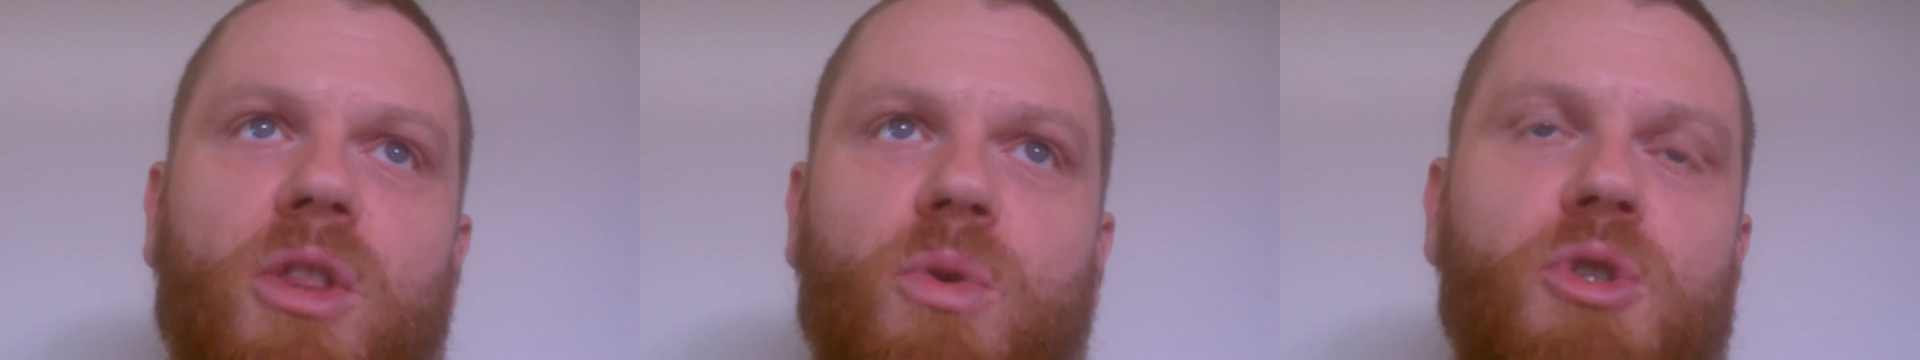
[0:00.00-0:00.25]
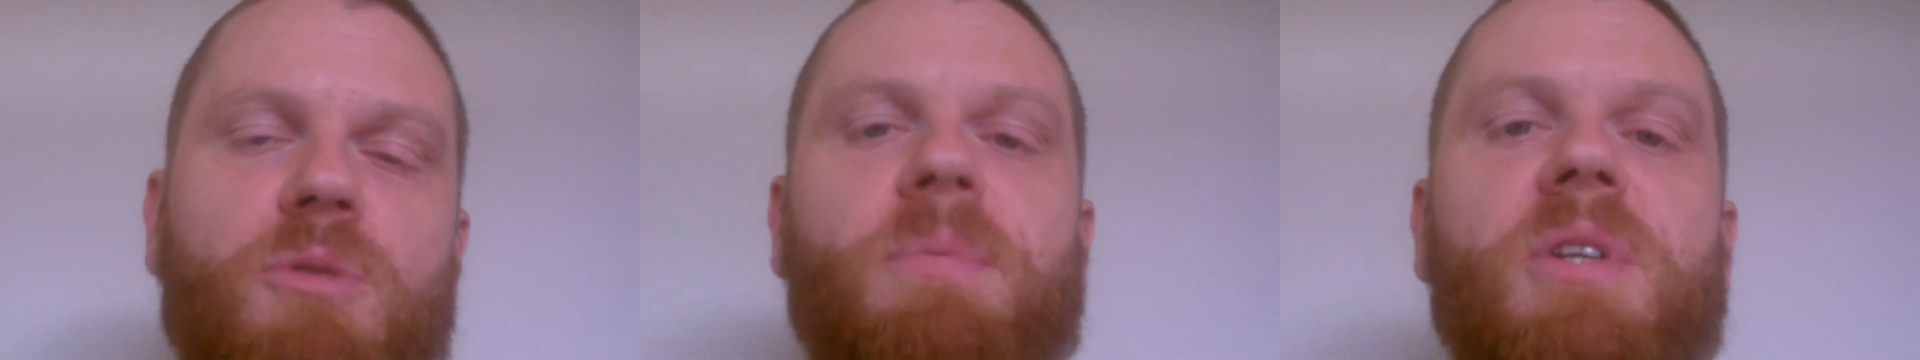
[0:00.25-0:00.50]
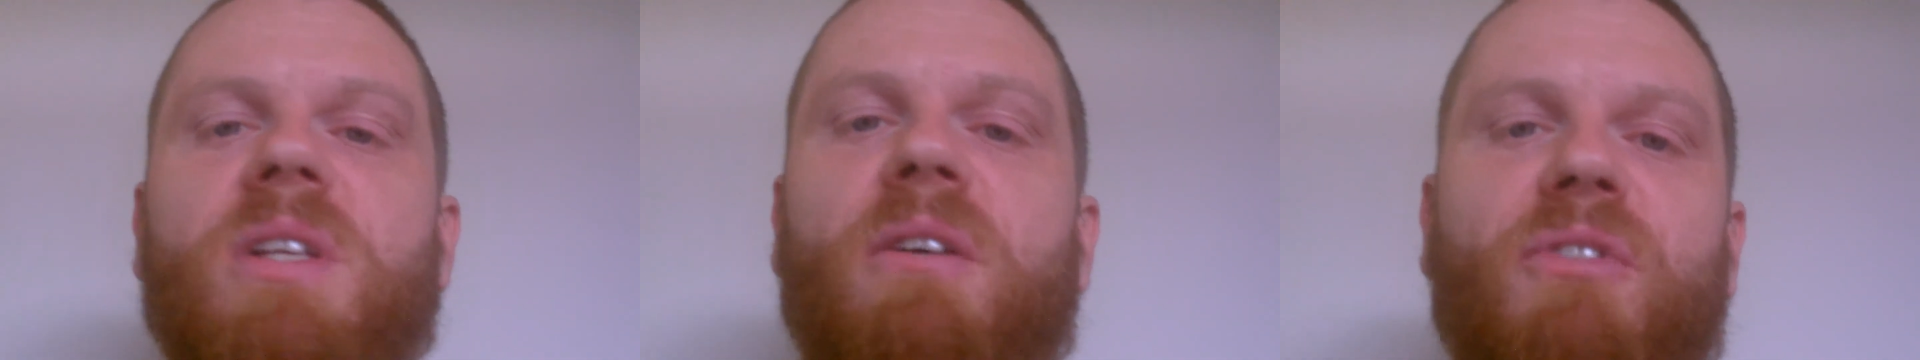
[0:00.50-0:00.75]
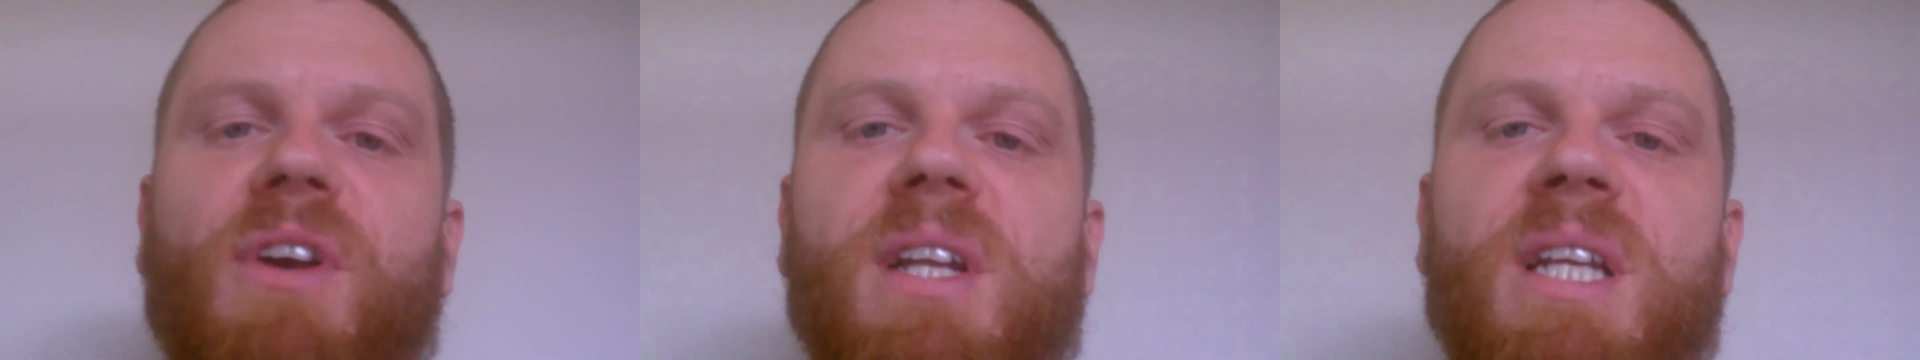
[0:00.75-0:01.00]
those
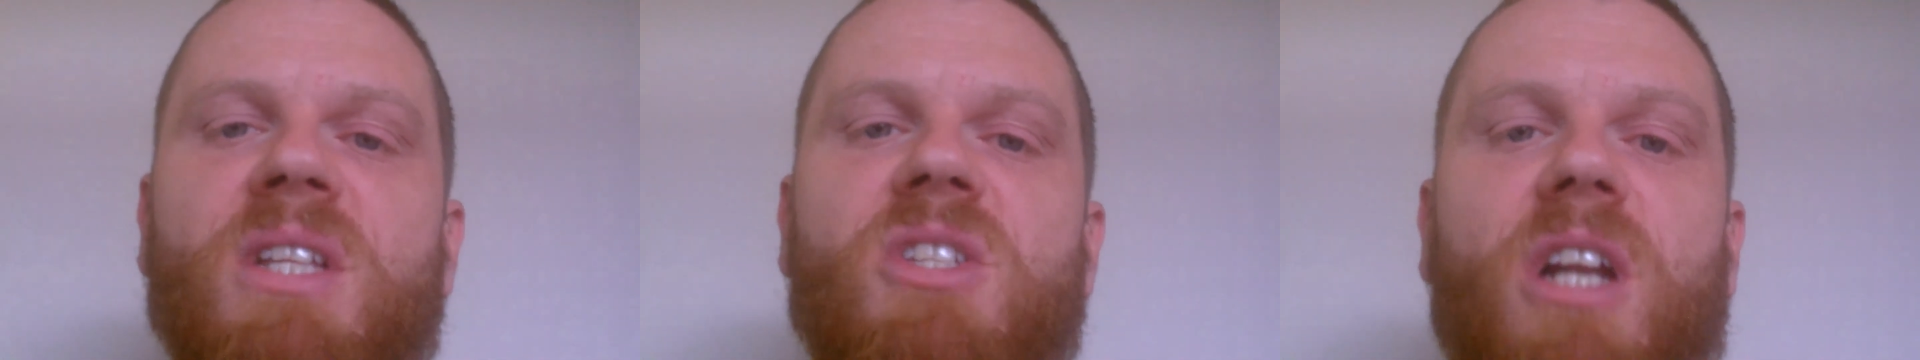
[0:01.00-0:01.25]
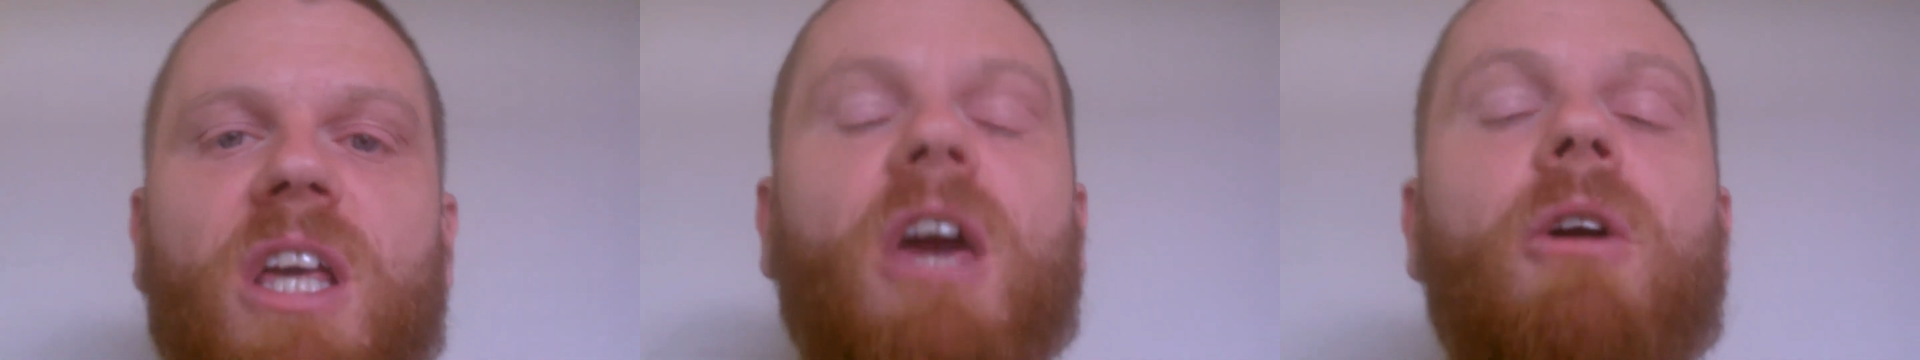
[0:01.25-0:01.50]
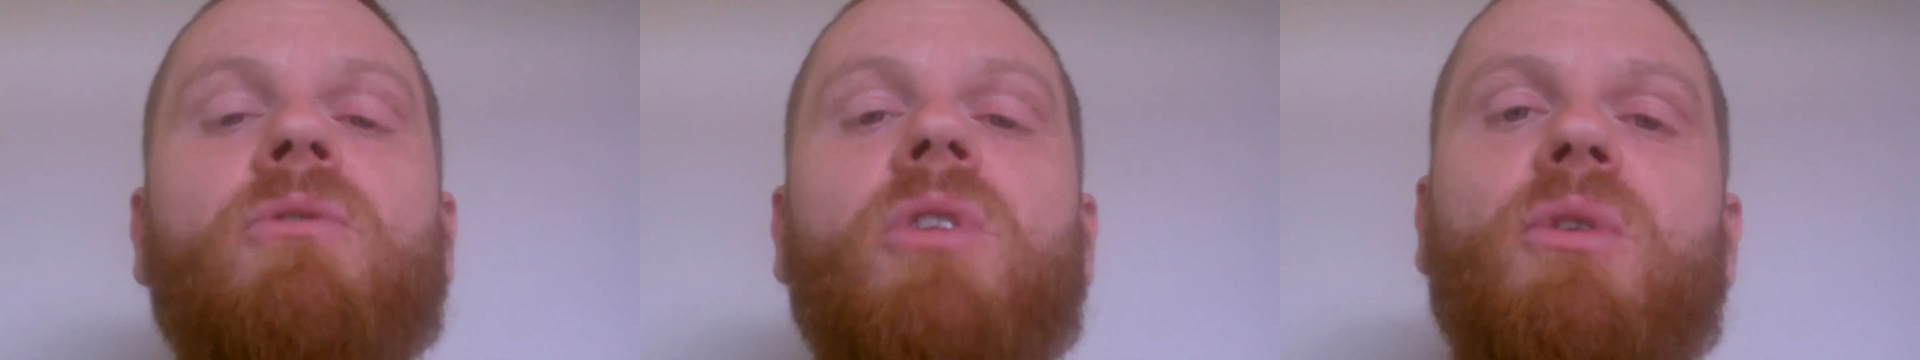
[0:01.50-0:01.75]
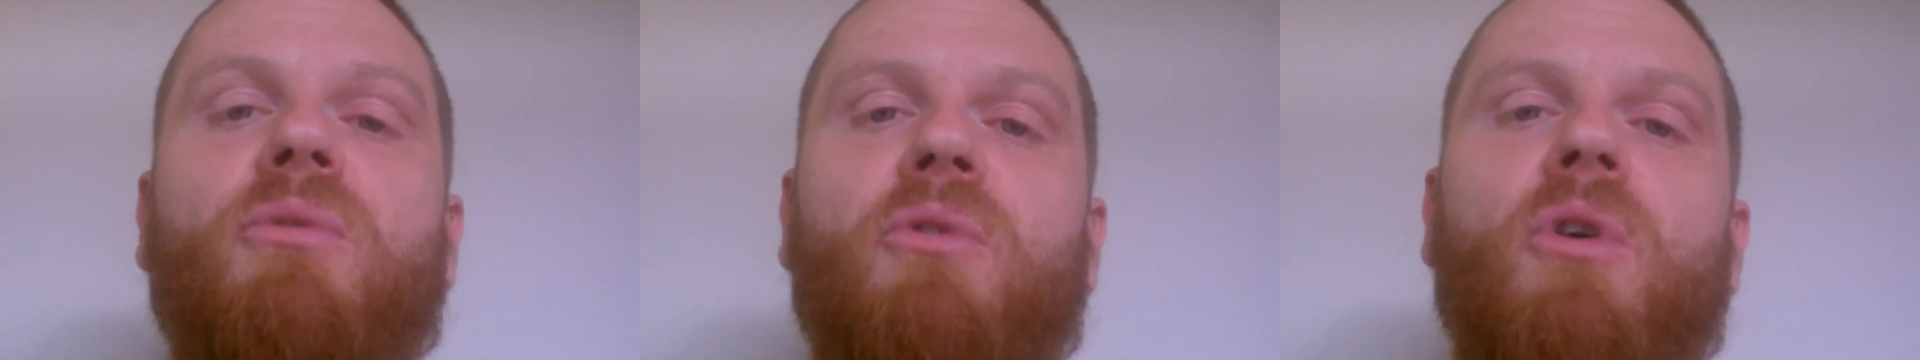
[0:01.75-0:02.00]
specific needs are
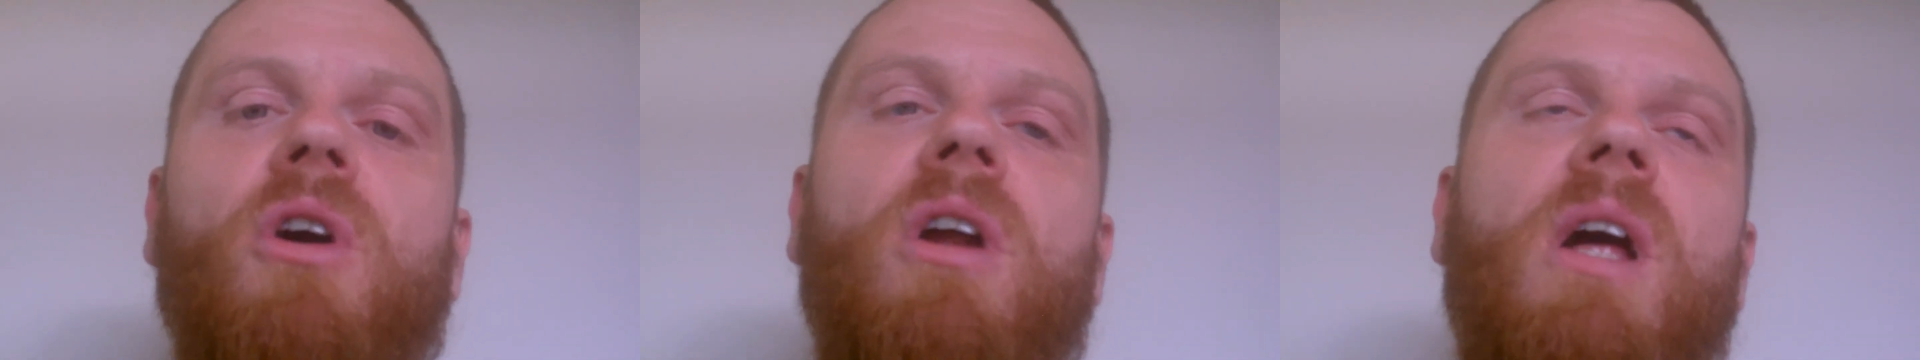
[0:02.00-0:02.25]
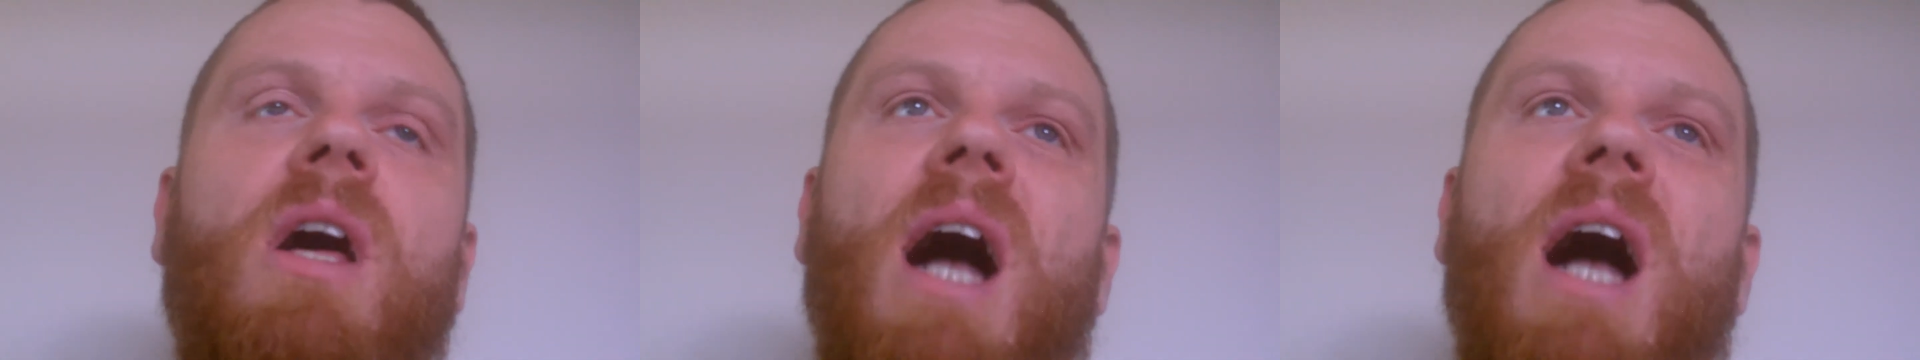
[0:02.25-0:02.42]
accounted for,